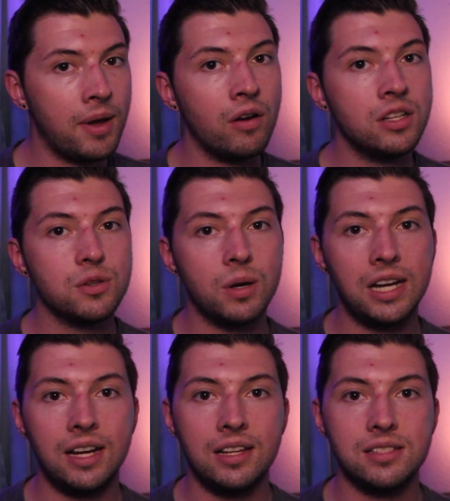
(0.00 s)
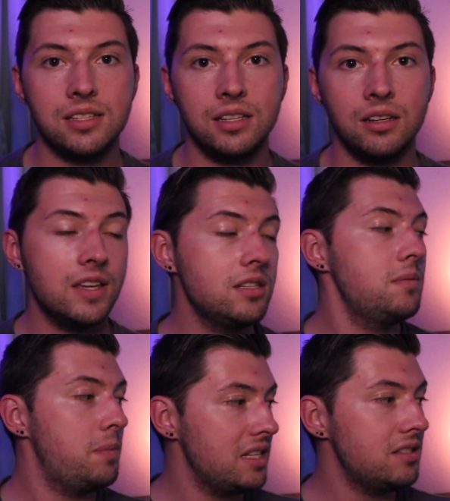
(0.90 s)
out in 2019.
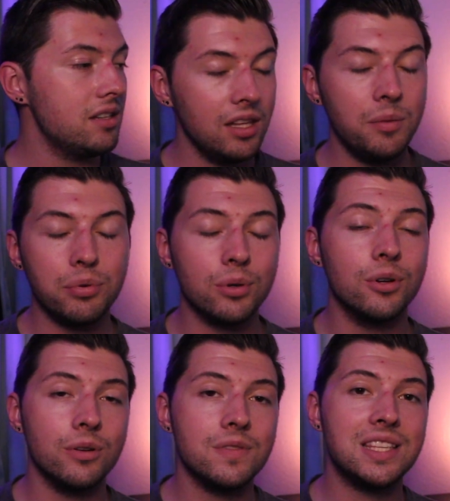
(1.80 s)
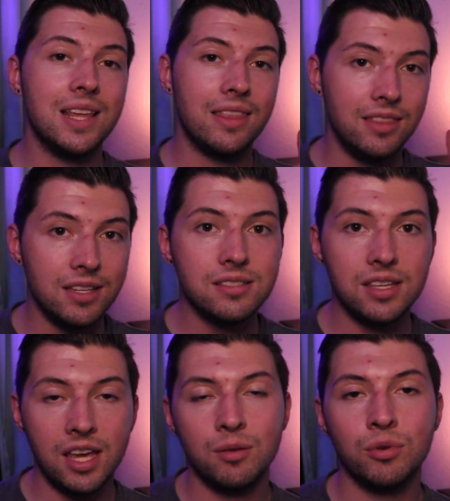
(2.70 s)
This basically proves that this
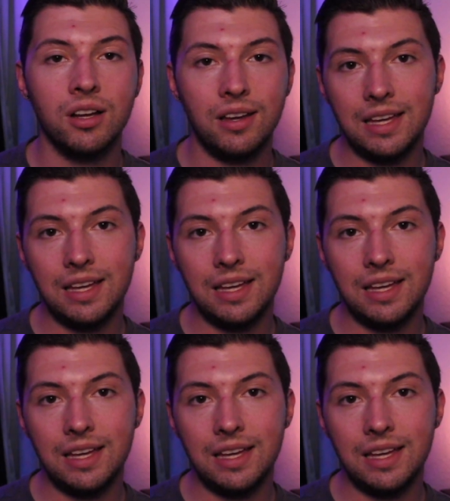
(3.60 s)
camera